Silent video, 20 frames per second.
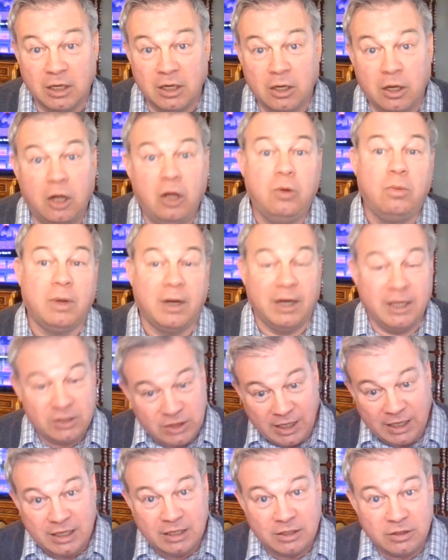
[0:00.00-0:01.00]
Oh, well, let's
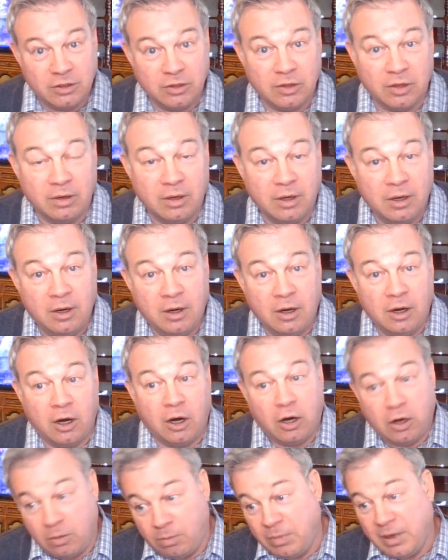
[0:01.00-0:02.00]
take it to
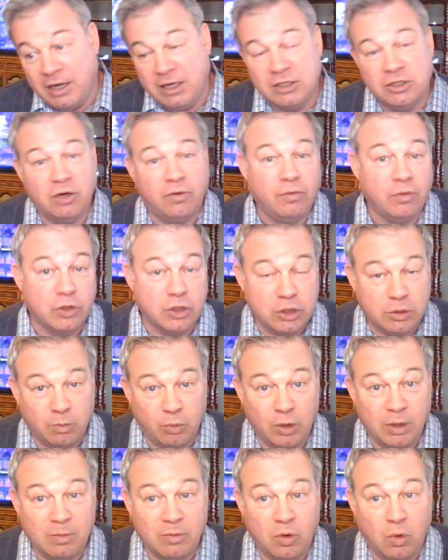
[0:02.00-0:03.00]
our buddies over in the
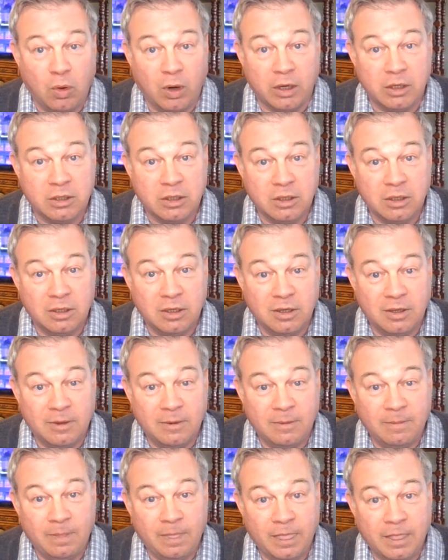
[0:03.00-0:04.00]
Supreme Court.
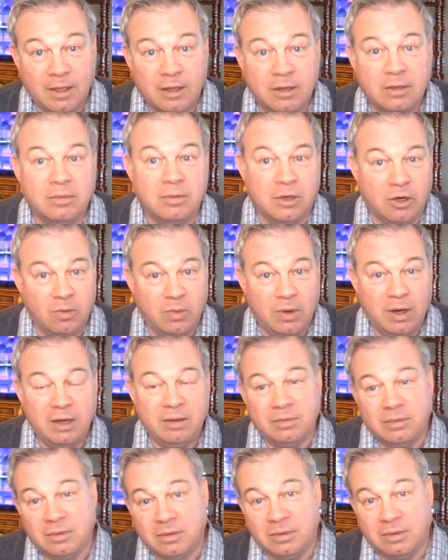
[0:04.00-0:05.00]
You know what?
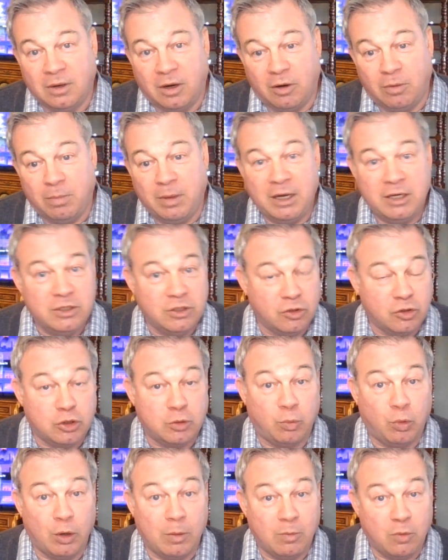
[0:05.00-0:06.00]
Our buddies in the
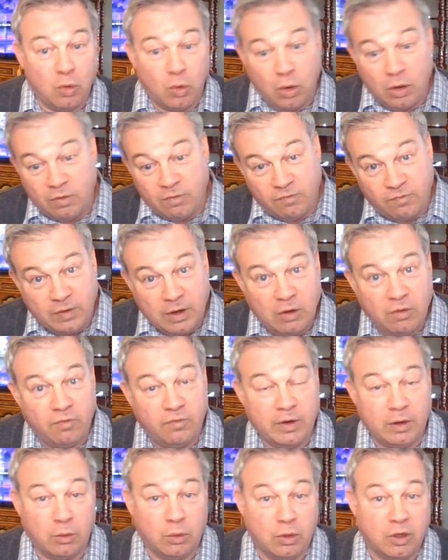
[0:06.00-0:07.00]
Supreme Court, fellow
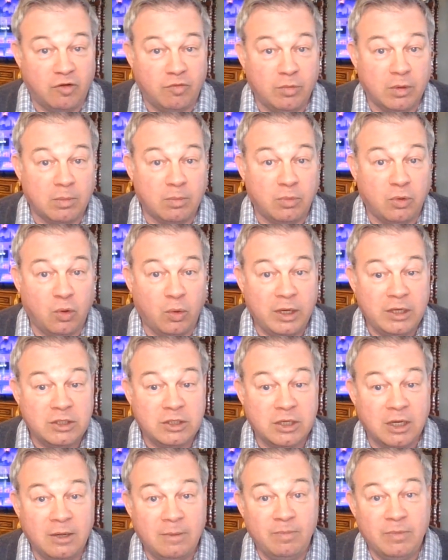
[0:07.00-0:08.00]
federal government employees,
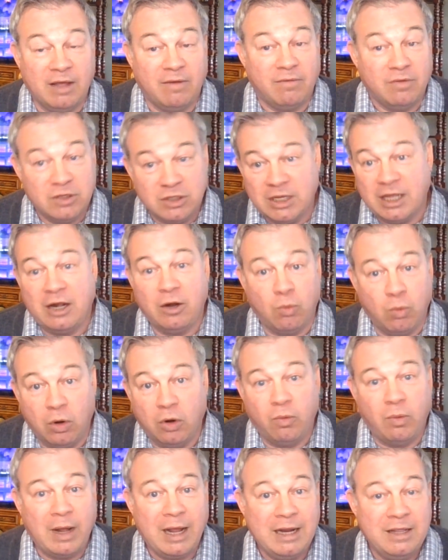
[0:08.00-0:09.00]
have decided we're
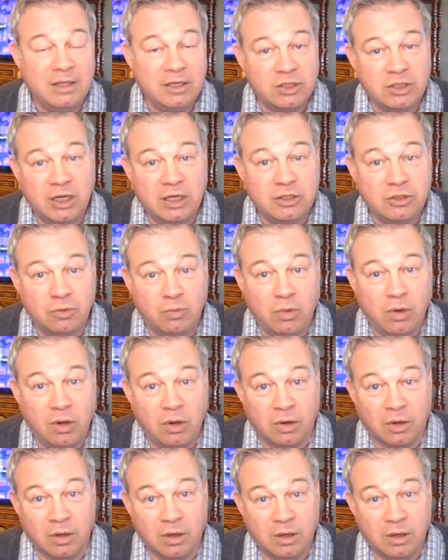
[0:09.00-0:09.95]
right and the states are wrong.